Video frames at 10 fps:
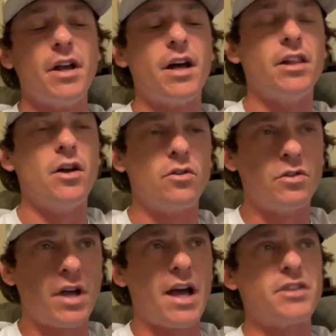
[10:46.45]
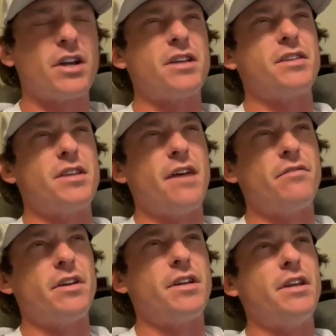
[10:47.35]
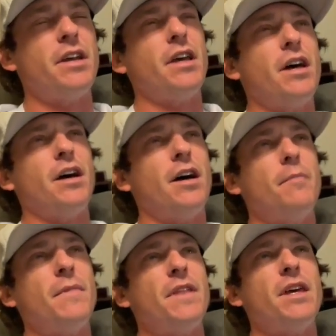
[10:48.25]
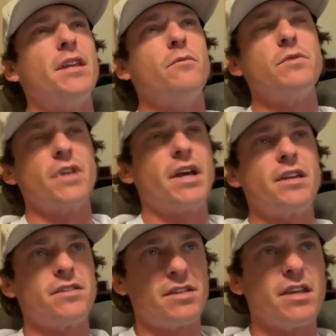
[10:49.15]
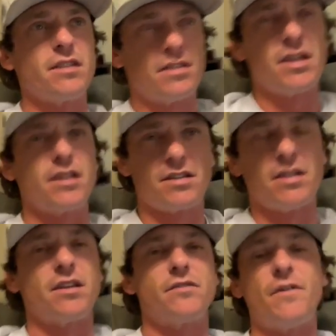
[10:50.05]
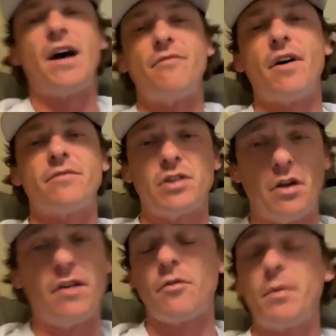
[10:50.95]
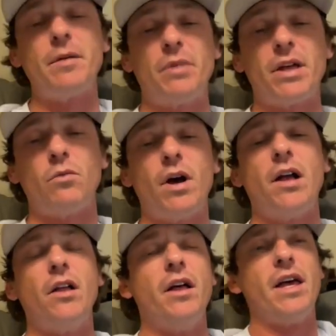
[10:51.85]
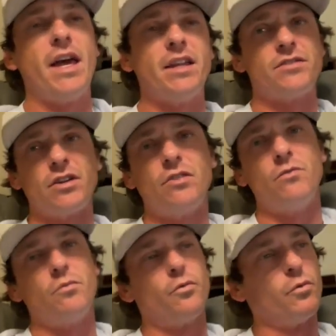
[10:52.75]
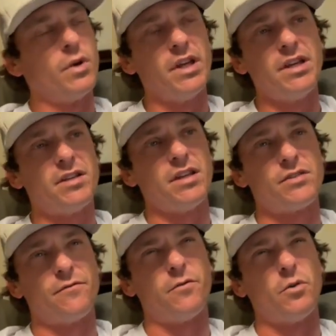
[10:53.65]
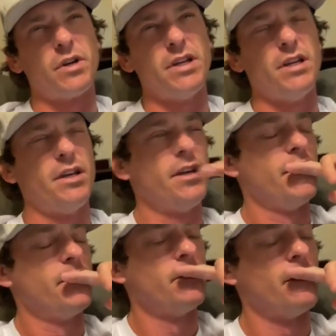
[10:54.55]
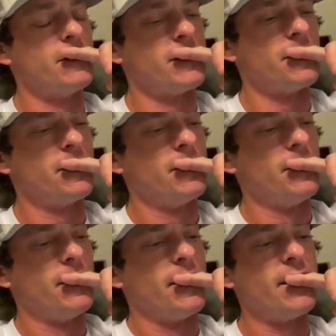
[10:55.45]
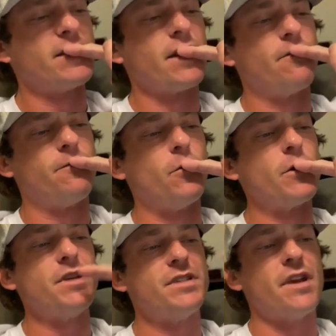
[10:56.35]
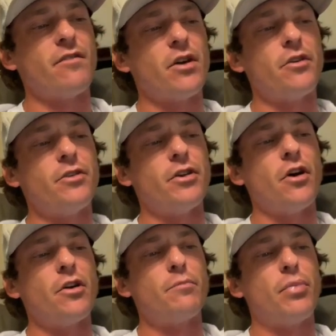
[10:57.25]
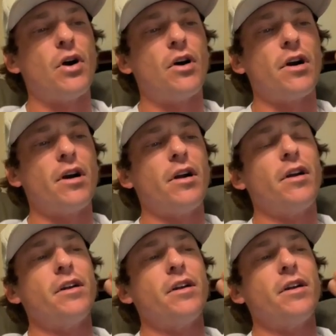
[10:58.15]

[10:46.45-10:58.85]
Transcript: a local guy shot seven. Um, and then it was like six, six, six, five, five. So everybody played well, and it's a really it's forty. What was it? I think it's like forty seven hundred yard par